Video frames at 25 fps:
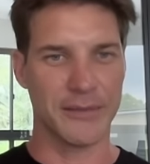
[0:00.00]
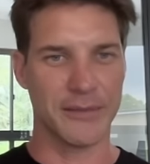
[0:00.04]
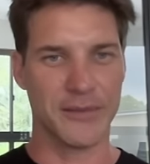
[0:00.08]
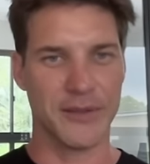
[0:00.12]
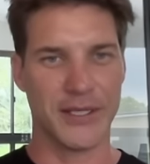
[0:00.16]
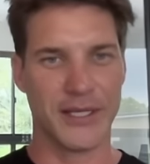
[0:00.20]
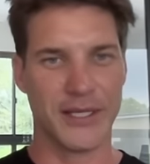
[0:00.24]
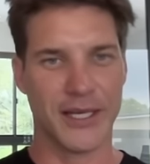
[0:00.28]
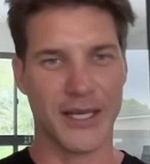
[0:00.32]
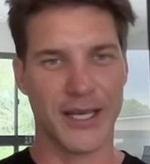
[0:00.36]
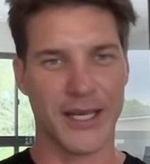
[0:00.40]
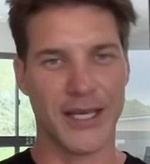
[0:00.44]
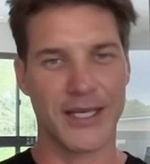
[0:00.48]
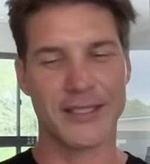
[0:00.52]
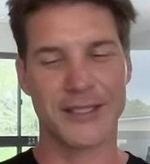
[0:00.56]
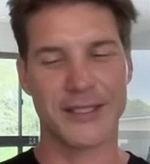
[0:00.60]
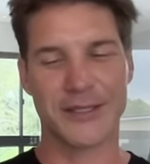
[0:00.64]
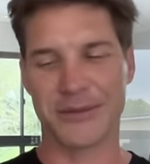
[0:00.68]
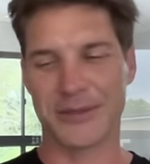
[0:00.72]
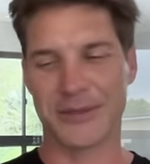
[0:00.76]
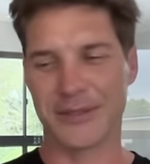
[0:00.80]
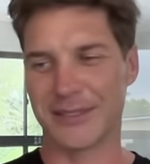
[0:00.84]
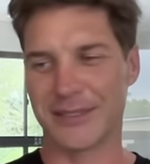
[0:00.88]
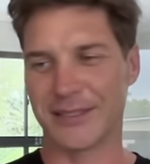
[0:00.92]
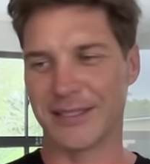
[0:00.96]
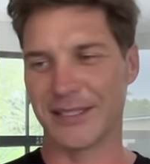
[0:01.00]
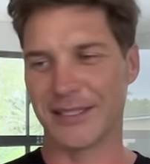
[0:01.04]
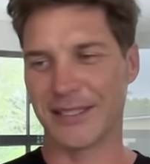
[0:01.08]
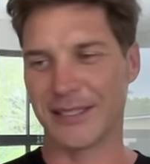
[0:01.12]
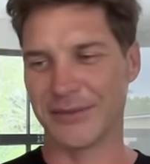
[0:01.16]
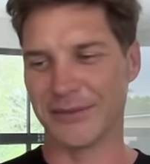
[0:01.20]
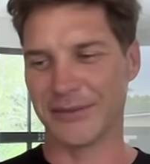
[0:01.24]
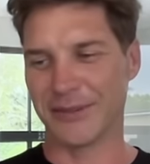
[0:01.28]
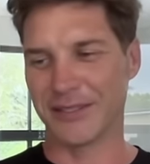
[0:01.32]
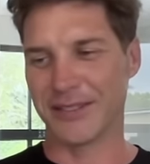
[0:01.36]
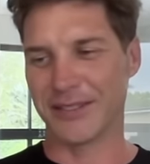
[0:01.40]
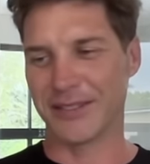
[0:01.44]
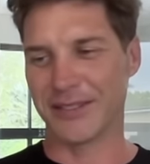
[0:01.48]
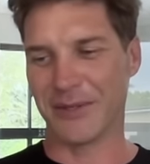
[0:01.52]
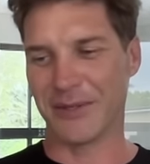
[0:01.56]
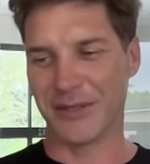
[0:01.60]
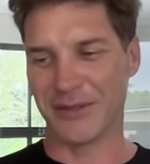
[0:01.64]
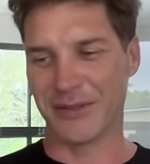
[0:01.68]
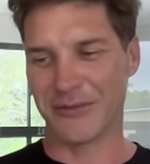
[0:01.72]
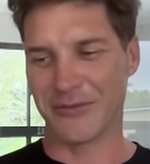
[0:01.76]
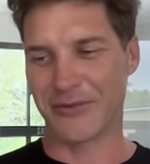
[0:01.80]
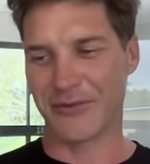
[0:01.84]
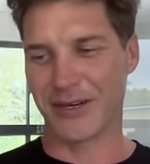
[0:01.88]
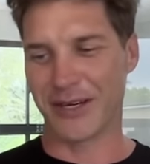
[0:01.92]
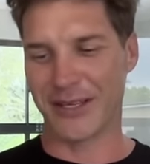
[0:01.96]
actually with Steve and some other
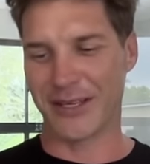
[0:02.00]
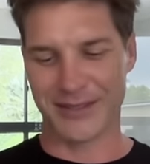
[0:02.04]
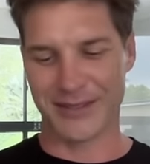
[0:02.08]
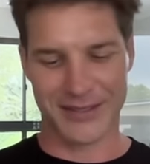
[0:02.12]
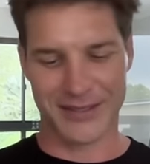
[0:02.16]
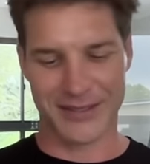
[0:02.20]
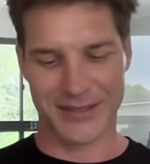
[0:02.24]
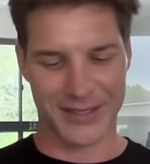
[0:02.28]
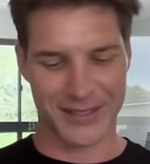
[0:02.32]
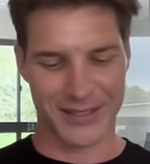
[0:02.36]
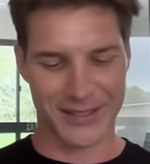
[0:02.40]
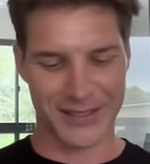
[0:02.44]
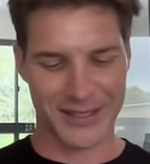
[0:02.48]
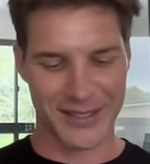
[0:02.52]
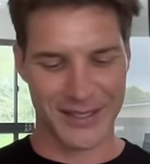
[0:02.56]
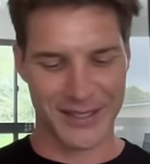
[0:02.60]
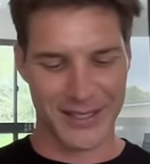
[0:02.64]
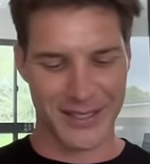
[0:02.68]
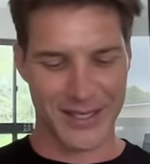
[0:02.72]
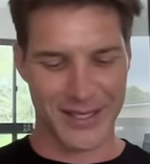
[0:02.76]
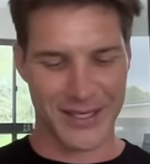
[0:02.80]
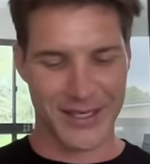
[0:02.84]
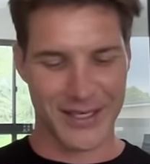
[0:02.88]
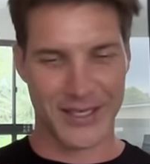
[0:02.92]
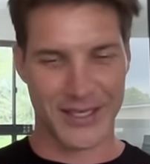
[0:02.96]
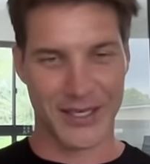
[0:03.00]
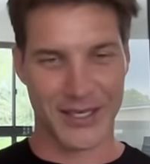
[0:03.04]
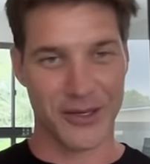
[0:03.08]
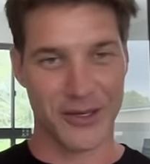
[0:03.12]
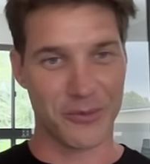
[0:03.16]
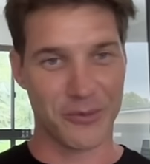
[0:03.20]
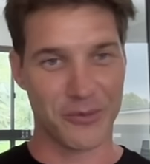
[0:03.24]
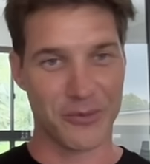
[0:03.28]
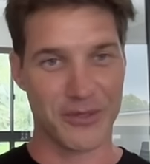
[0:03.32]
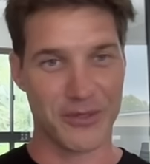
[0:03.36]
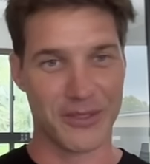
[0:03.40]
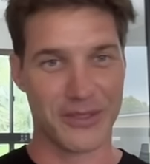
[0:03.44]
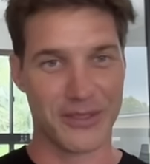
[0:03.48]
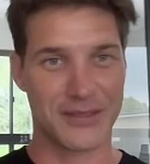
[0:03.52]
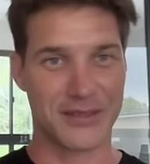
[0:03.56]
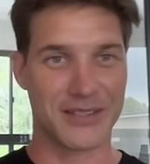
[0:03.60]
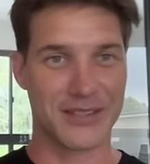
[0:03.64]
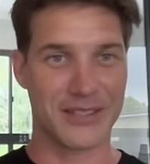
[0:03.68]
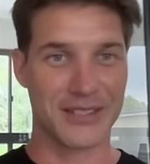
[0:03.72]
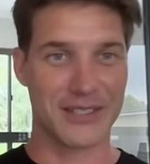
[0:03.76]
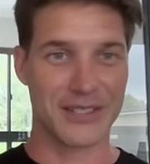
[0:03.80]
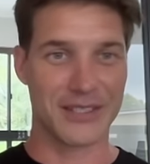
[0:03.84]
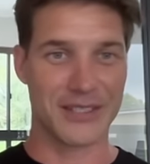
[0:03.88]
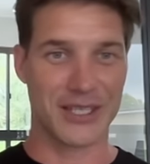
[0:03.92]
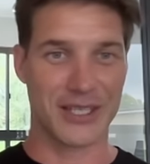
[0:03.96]
friends, and you know, we didn't
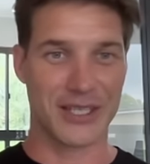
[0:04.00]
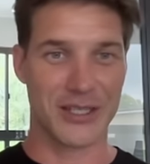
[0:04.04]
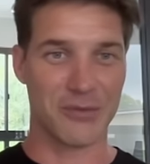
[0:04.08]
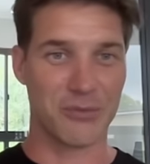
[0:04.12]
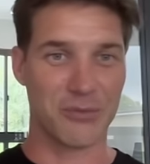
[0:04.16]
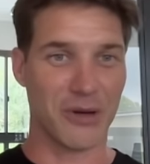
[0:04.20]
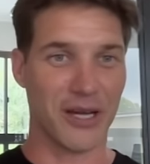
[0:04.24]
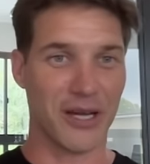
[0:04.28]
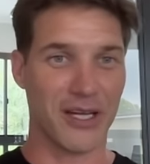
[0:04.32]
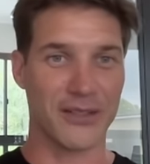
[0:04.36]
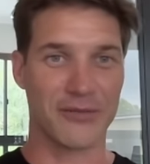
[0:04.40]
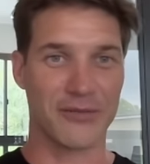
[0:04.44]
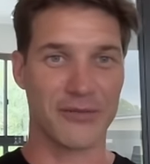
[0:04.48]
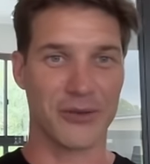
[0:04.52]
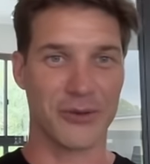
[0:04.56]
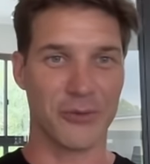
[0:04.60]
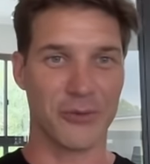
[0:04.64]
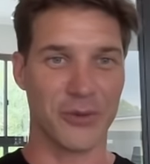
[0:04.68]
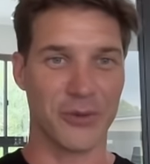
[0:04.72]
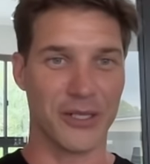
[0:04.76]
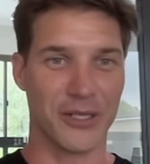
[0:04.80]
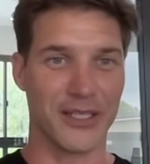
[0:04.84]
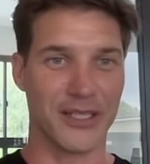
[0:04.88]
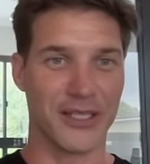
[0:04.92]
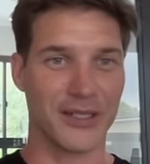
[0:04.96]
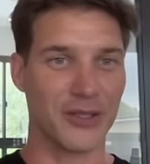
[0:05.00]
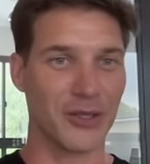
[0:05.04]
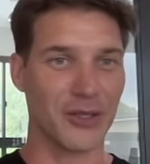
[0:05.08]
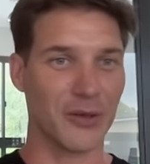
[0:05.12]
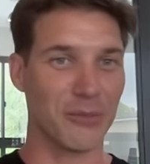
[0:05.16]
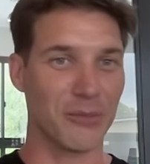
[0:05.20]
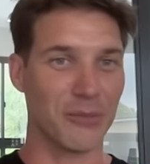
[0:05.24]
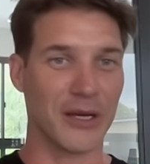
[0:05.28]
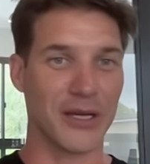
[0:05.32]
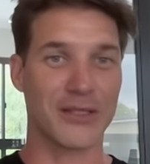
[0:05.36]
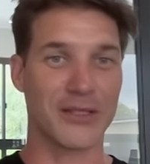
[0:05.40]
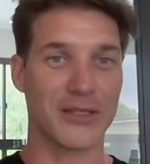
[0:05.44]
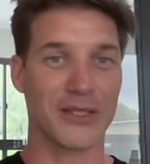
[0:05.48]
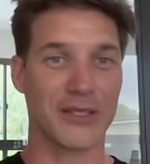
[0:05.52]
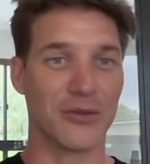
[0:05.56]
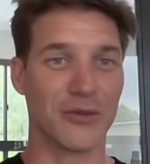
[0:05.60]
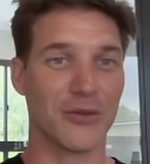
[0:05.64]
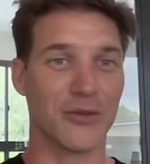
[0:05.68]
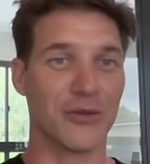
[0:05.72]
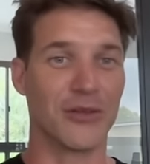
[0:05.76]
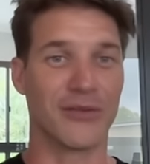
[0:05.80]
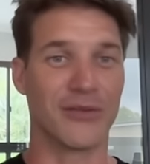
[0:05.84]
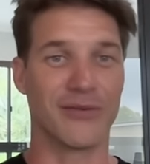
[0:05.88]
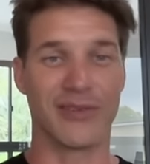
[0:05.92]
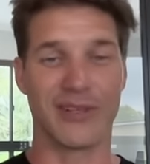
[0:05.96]
touch bikes for a week and got back to Andorra
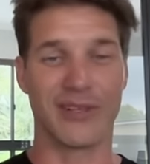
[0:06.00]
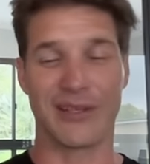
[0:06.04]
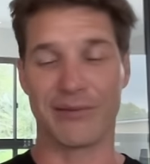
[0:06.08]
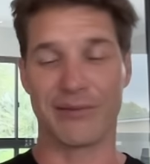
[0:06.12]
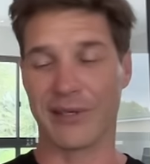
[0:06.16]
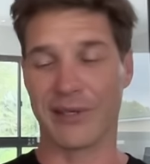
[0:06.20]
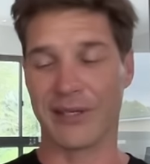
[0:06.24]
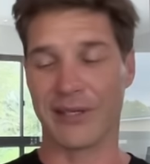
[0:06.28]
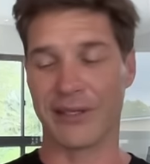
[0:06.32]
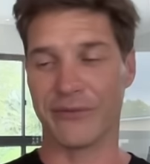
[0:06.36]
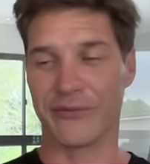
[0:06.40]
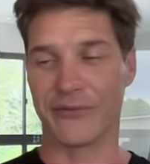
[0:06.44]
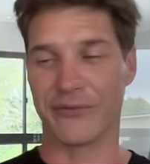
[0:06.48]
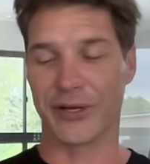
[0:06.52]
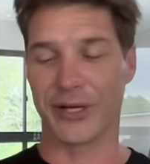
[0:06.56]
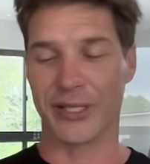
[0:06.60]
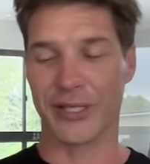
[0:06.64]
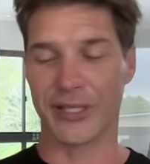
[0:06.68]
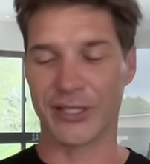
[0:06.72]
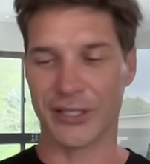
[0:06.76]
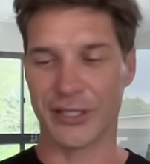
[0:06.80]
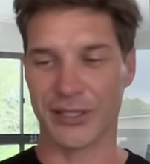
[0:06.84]
feeling really fresh and